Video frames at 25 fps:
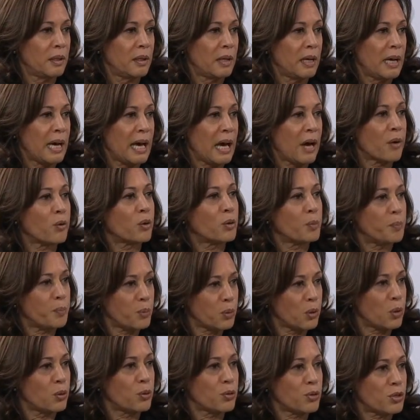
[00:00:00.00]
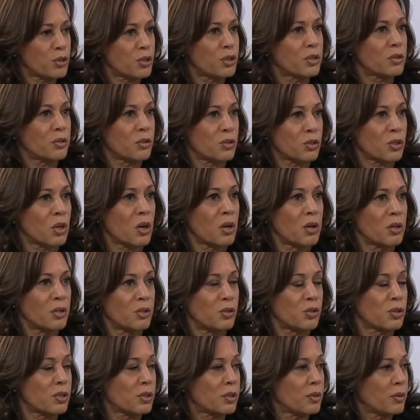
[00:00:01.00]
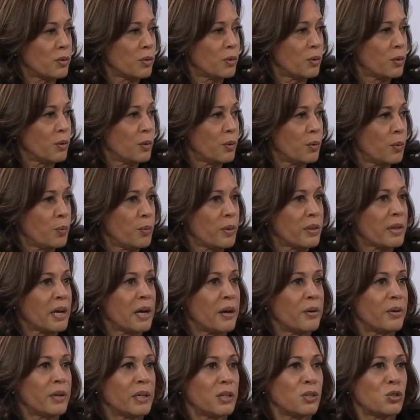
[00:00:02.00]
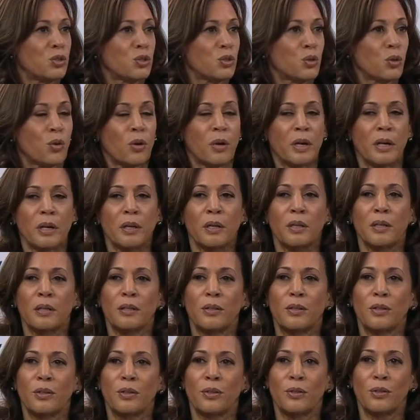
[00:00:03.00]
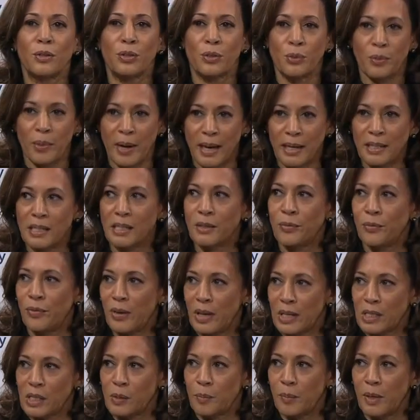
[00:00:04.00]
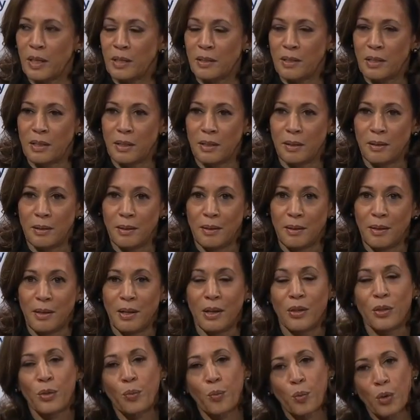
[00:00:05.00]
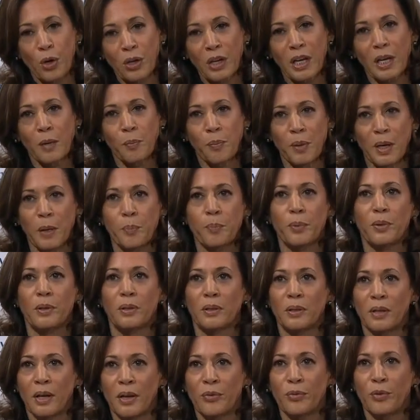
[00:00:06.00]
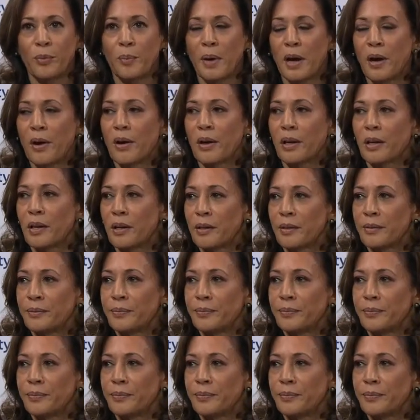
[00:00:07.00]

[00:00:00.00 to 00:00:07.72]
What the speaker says: our approach starts with our historic direct investment in the working people of America,